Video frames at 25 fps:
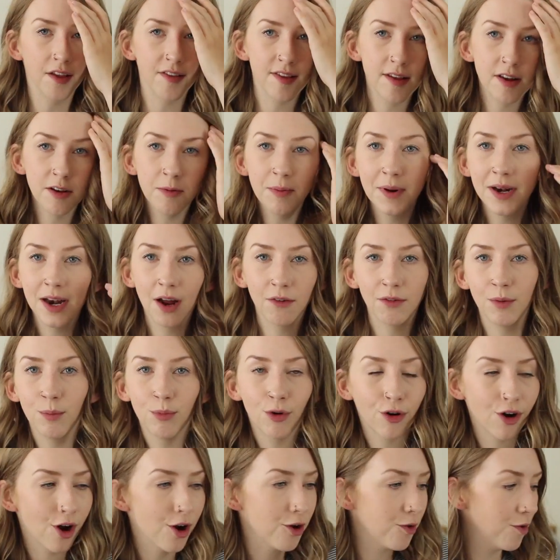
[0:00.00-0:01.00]
I seem to be
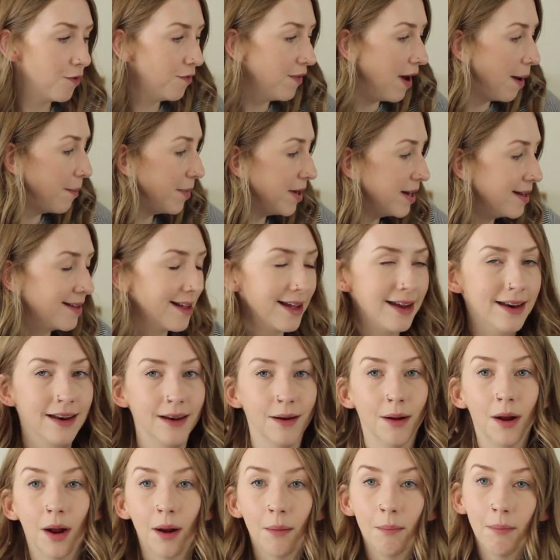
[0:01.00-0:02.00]
loving products with lemons
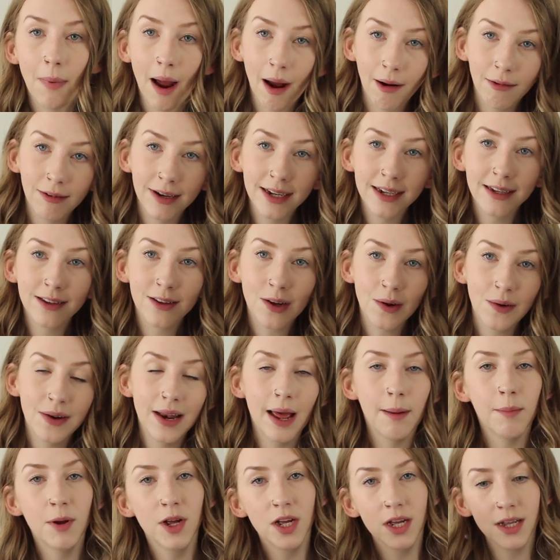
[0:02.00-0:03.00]
in. Marilyn's got
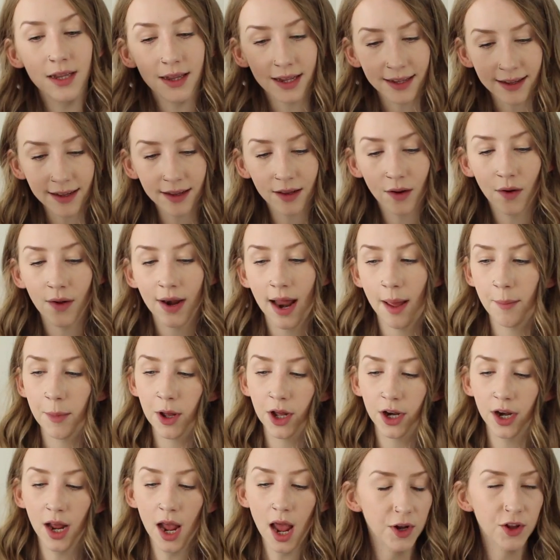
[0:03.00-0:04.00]
lemon, this has got
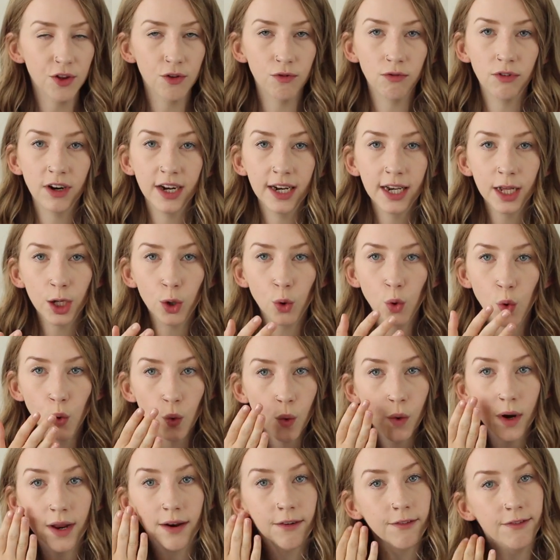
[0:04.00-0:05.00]
lemon. It's a really
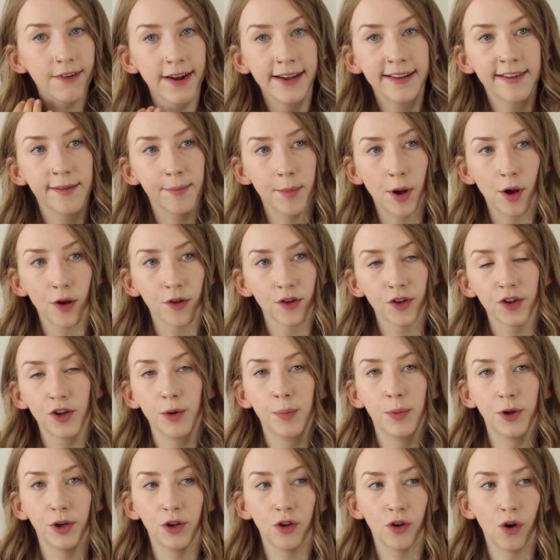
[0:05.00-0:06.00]
cooling face mask
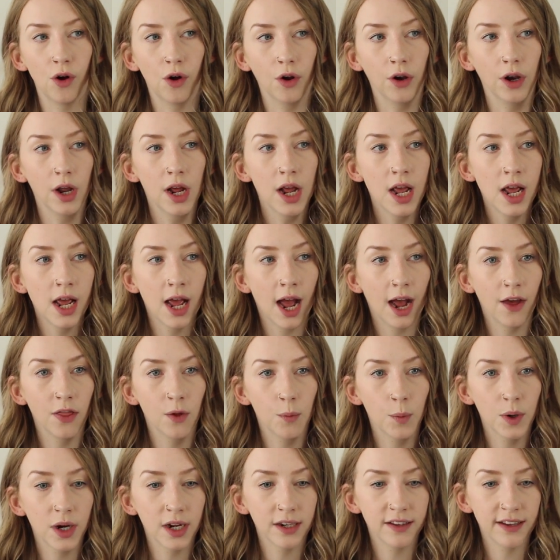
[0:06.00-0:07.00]
to put on. And
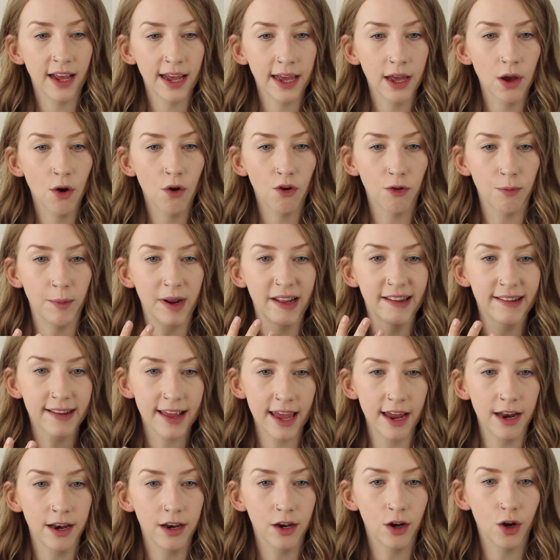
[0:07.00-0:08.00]
then when I take it off, my
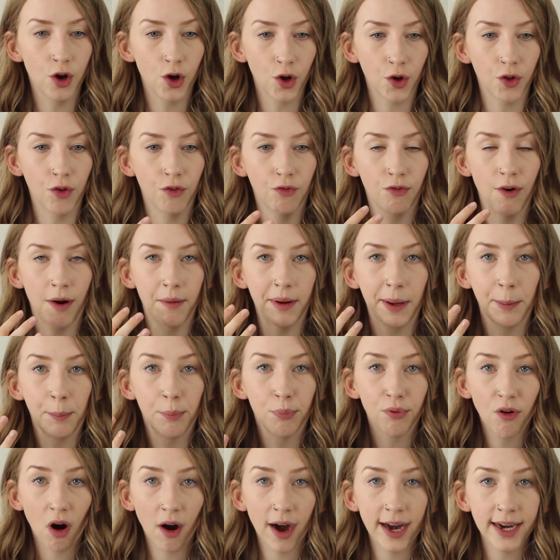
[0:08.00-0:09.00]
skin looks very
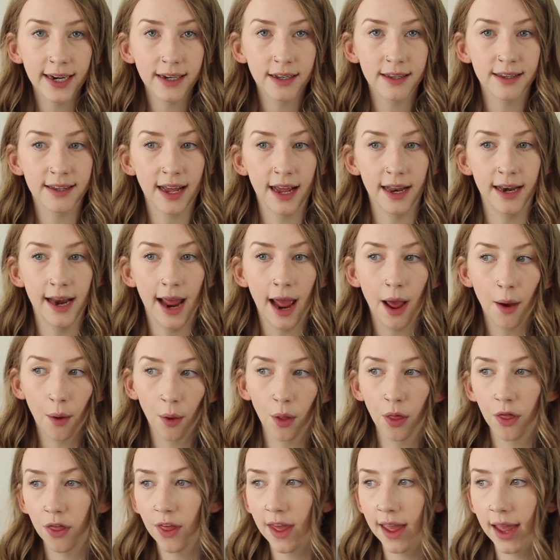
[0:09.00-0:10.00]
bright and
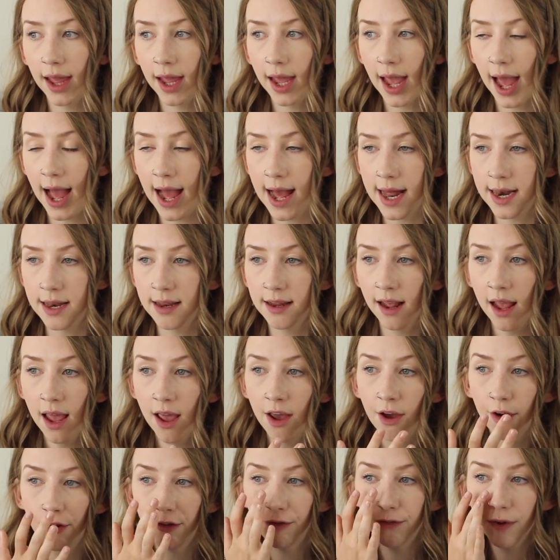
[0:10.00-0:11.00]
healthy and
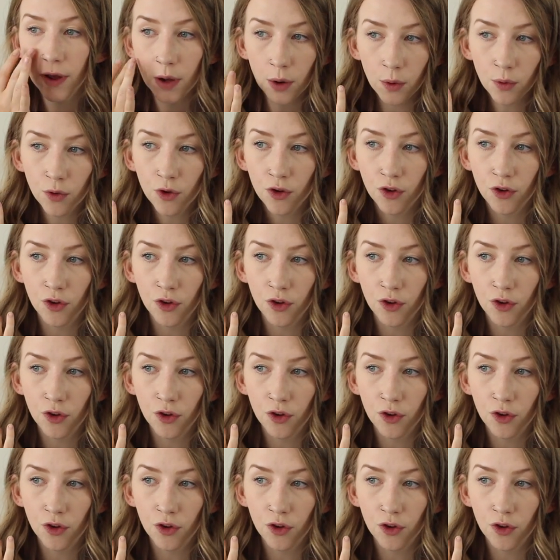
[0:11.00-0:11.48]
feels